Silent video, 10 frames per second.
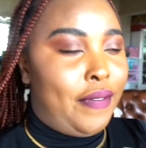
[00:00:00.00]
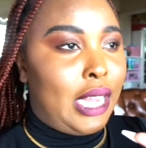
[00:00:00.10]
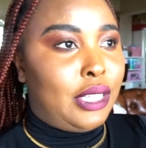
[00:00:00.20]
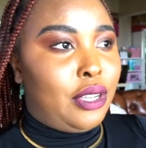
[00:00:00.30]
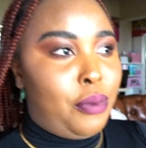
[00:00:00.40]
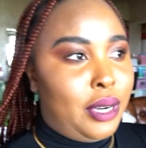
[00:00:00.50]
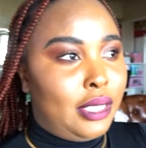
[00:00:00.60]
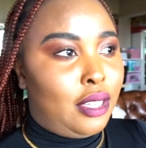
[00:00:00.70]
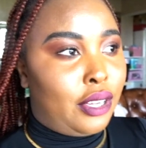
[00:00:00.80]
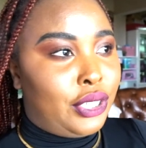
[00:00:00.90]
I don't want
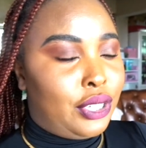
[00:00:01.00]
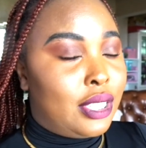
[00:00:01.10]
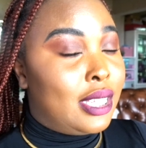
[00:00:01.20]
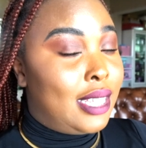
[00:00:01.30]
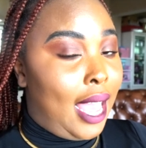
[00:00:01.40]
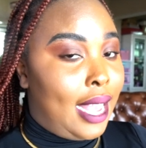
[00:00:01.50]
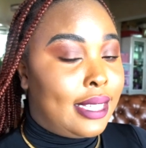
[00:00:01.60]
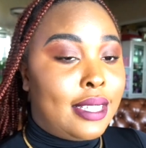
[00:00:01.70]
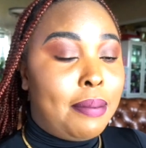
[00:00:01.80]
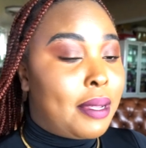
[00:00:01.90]
to talk to you today,
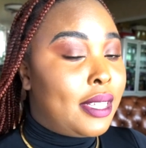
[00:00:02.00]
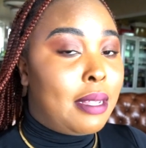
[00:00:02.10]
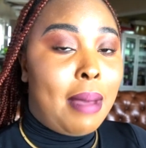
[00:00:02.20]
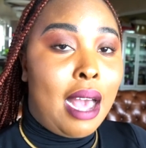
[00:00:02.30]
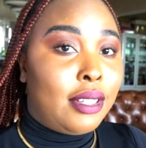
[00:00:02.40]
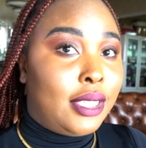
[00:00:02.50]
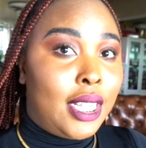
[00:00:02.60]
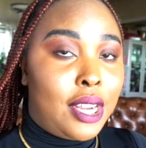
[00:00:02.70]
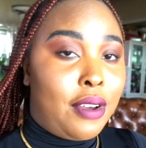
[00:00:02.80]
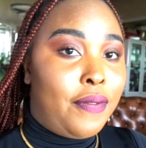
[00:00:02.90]
it's not because I'm out
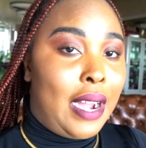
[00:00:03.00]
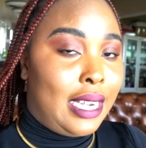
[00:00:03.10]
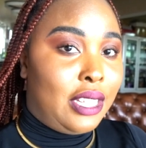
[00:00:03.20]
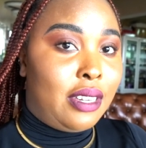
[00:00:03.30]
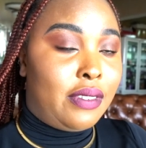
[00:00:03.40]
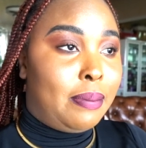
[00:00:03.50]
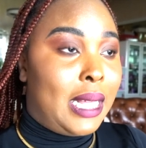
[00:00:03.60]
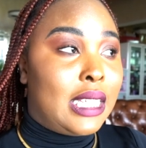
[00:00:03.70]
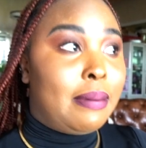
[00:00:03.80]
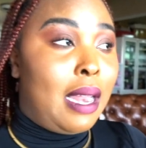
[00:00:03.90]
cheating or finding a
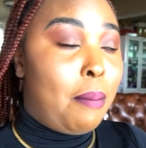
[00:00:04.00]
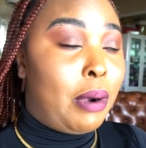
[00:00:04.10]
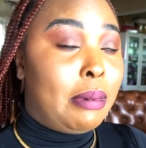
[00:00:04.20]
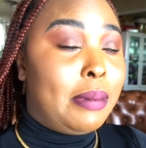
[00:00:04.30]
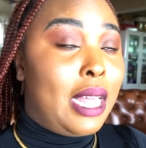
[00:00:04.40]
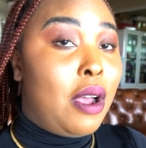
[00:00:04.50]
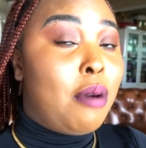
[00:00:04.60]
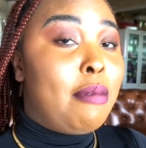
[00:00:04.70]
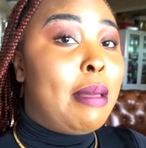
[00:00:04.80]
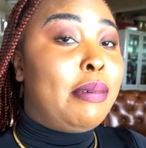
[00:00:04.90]
replacement. I'm probably at
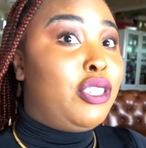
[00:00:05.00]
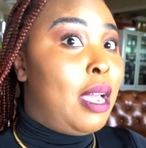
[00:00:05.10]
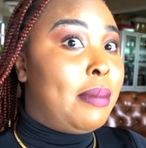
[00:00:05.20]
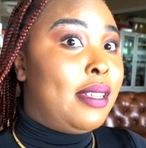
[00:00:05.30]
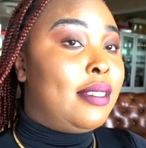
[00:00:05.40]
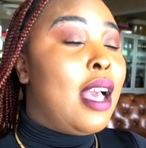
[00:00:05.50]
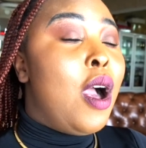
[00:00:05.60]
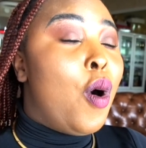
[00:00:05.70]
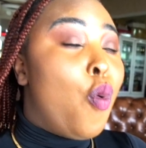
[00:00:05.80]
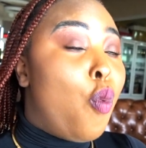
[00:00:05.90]
home in my pajamas
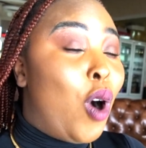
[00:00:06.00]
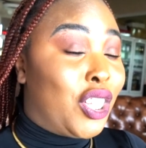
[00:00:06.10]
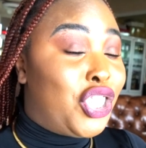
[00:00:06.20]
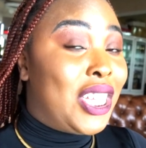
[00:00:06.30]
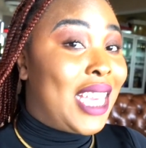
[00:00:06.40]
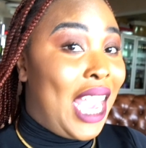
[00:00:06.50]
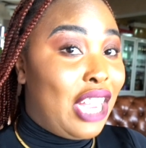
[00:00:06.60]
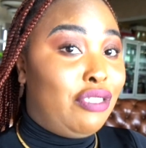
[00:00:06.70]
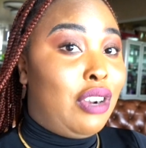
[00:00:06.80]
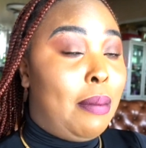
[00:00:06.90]
watching
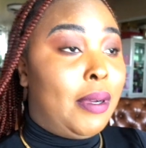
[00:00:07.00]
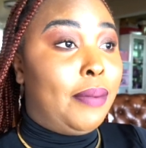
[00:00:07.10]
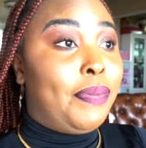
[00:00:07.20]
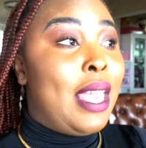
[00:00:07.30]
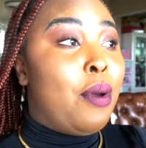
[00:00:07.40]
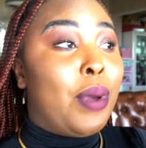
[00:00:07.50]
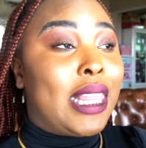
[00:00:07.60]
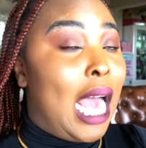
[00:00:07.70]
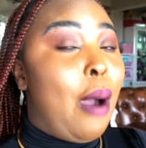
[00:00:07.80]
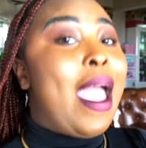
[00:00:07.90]
K-drama
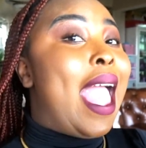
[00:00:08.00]
without